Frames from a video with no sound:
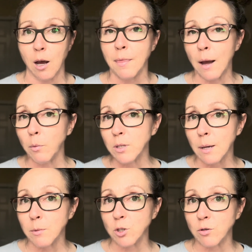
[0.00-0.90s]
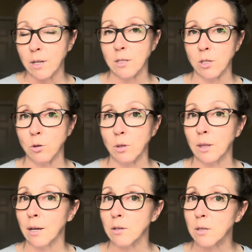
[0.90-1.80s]
That would demonstrate to you
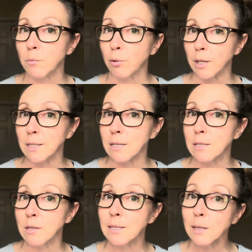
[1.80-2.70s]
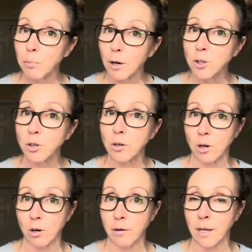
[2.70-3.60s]
that there's some pretty decent sleep pressure
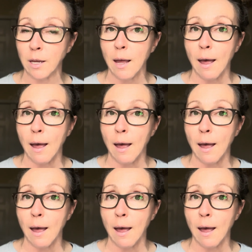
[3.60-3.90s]
occurring